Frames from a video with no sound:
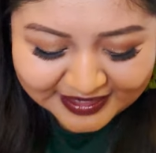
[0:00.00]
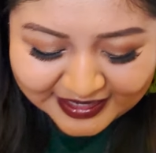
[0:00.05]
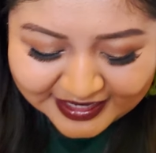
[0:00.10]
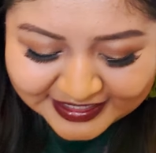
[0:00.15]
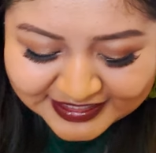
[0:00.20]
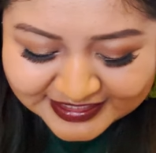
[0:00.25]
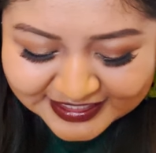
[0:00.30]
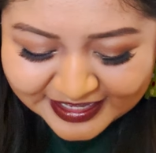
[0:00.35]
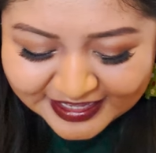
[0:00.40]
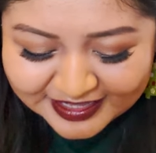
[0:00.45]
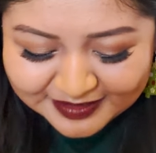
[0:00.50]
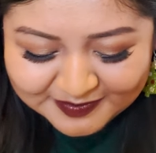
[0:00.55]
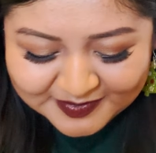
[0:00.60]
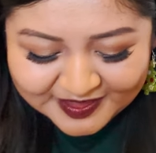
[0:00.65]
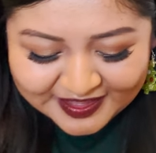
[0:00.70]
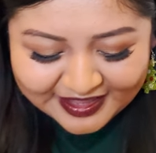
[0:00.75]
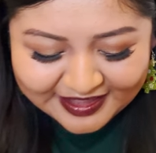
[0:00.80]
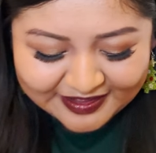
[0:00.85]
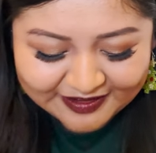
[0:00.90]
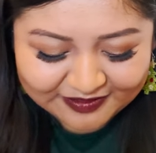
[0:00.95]
I just got him
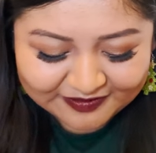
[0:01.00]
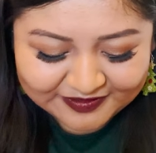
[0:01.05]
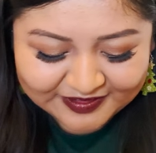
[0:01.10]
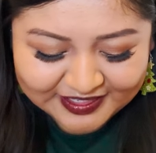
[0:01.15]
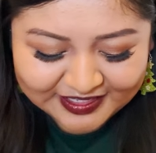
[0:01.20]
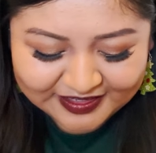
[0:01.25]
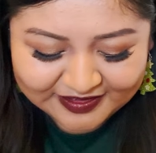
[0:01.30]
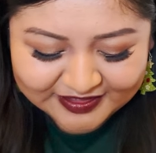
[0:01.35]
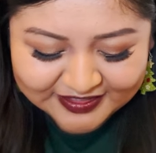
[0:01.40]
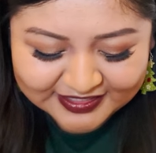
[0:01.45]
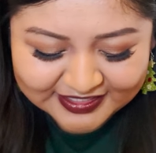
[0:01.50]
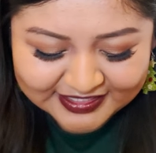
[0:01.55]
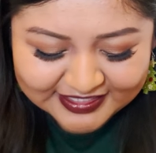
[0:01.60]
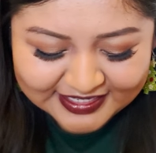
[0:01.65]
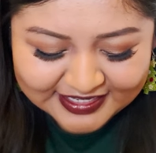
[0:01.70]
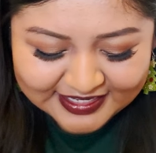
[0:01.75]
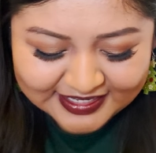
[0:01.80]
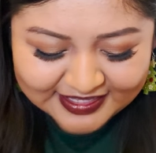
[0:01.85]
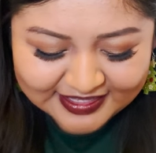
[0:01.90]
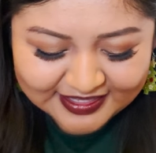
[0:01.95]
that. Hopefully he uses
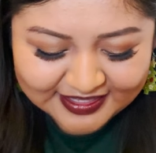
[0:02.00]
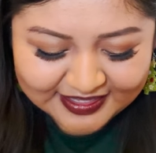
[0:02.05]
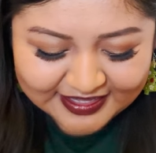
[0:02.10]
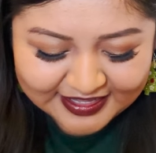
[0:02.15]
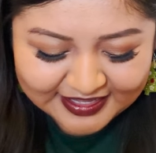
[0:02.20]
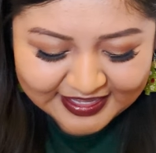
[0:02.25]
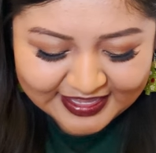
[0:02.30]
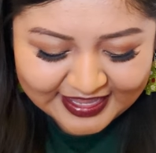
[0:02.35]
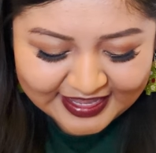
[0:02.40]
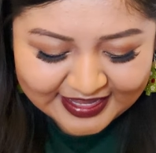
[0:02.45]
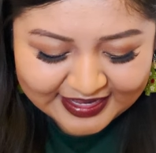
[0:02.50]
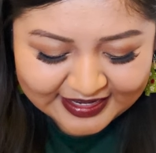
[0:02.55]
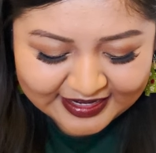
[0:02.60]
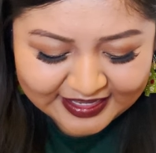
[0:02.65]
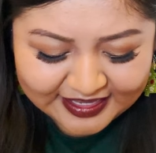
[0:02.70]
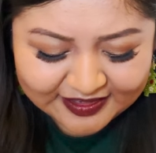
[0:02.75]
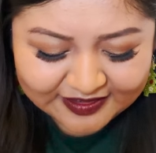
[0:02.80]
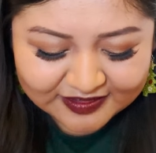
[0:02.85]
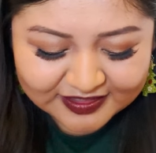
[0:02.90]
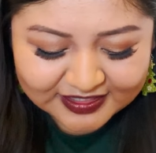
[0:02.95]
it again.
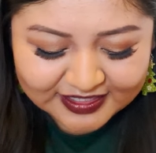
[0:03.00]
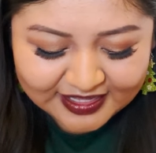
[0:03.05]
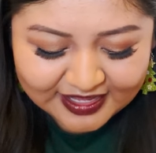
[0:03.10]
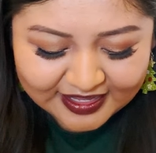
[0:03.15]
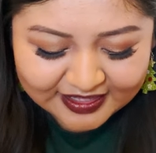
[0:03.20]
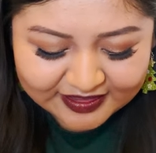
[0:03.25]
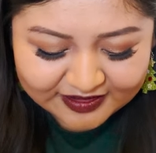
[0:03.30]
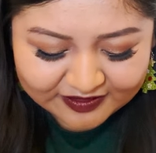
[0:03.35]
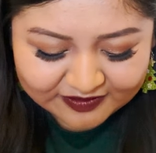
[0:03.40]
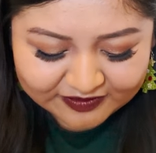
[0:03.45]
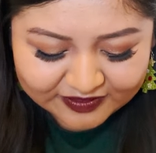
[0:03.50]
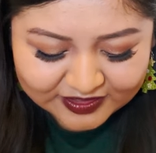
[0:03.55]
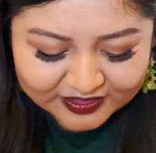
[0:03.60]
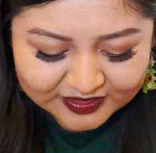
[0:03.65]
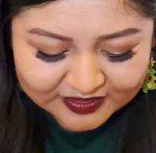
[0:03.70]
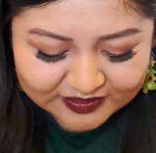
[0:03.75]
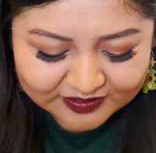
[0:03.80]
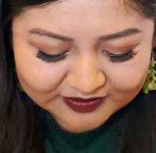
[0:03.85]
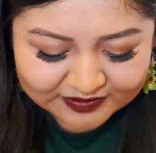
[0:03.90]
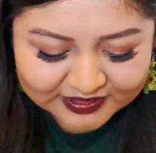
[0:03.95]
He used the other
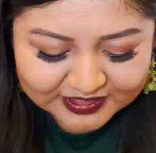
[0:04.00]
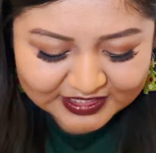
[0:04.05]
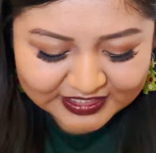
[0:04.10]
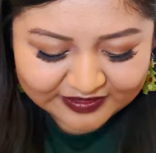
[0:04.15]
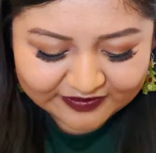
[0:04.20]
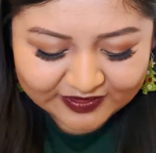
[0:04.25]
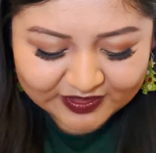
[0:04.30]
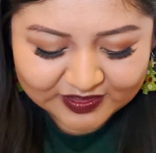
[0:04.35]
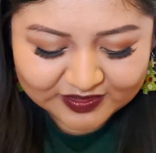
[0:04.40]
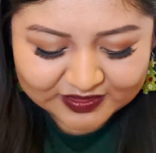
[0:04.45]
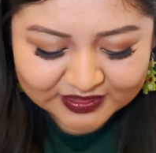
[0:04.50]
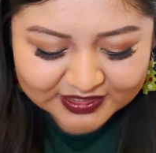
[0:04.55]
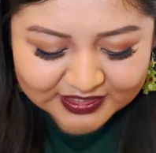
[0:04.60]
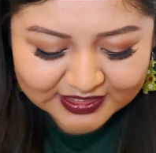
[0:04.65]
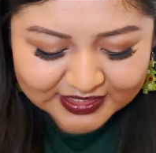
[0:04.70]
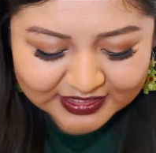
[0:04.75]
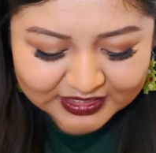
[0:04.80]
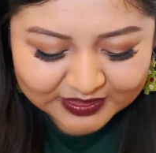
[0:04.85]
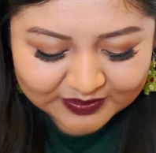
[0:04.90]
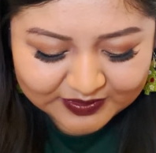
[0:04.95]
one, so we'll see if he uses
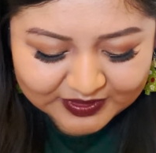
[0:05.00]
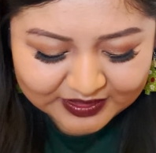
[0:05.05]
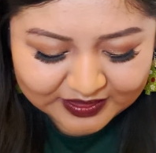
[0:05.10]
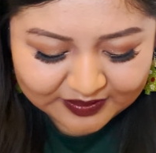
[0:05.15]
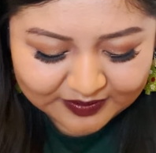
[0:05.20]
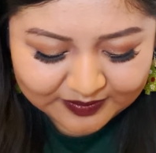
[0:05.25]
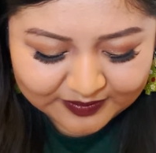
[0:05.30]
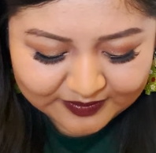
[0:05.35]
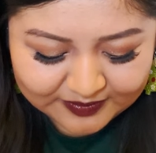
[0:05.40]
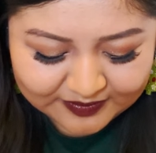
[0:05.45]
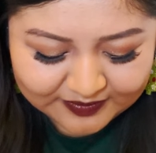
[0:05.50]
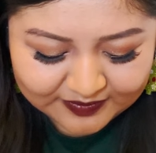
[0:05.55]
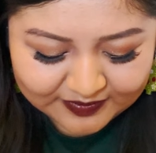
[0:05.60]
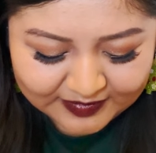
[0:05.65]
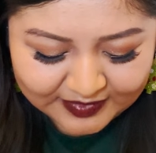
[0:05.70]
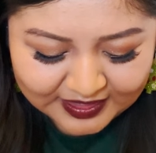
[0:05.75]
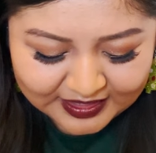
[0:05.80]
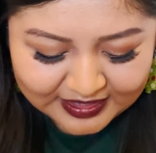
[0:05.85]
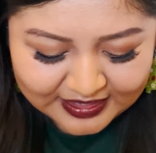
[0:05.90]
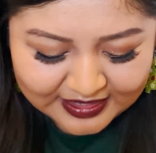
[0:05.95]
this one.
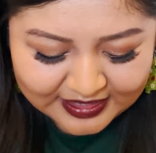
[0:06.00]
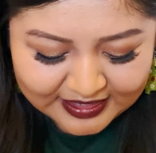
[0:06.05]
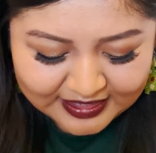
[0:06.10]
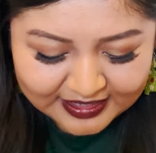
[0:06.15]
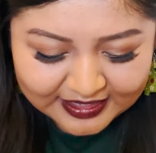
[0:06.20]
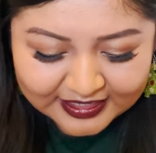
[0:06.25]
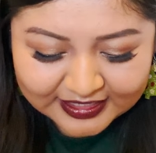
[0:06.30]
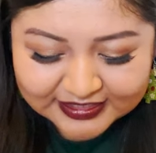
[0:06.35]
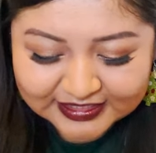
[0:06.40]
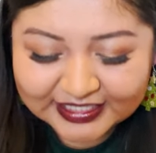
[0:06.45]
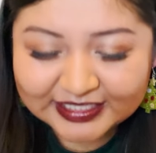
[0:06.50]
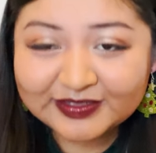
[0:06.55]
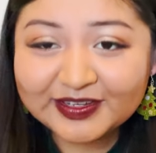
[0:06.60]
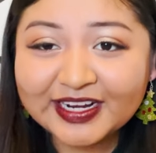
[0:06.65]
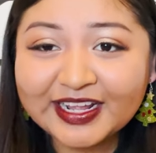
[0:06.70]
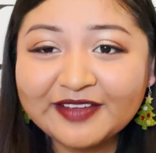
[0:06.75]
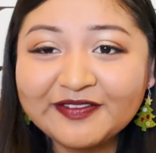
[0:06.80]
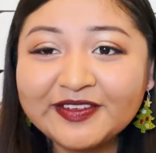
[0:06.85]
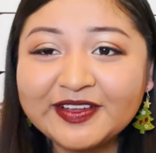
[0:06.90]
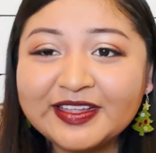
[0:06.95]
So that's what
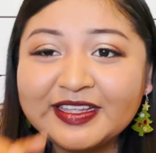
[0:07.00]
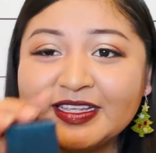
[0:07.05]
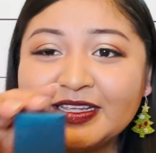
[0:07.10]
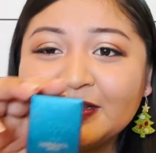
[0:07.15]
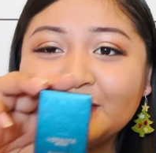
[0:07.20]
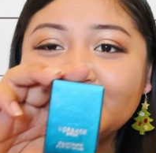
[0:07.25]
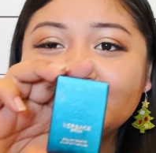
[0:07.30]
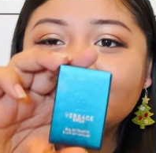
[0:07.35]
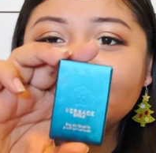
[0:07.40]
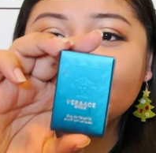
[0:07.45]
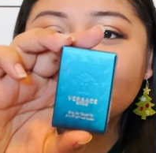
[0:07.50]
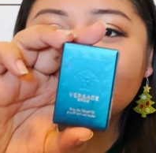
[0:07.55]
I got for him. Just